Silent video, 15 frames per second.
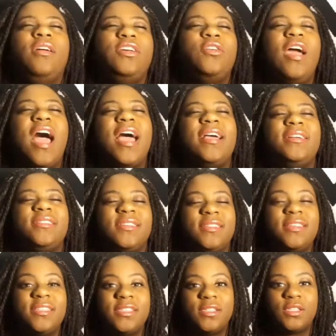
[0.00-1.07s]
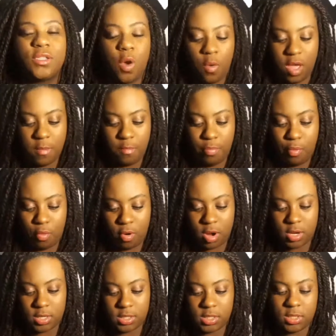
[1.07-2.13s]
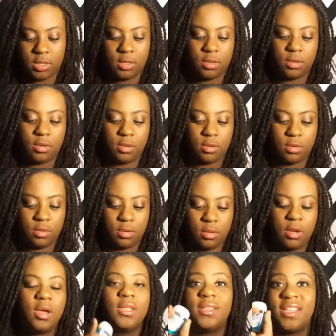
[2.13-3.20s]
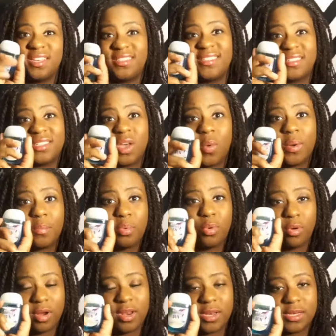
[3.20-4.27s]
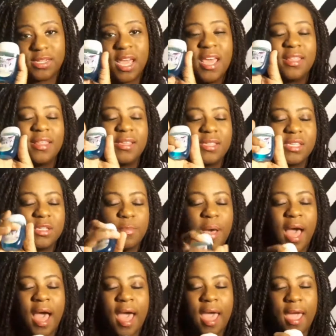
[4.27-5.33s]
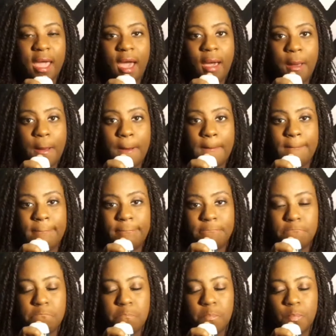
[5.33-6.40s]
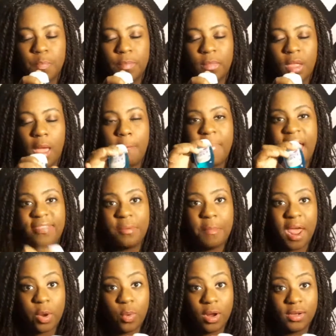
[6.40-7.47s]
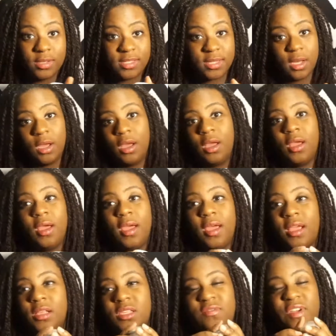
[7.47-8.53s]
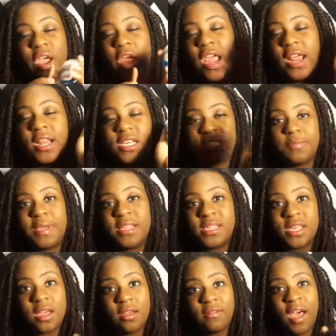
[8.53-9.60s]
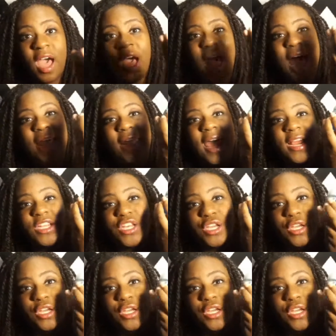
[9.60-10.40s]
You guys, this is so important. This is so important. This is by Bath & Body Works. It's very inexpensive. I like to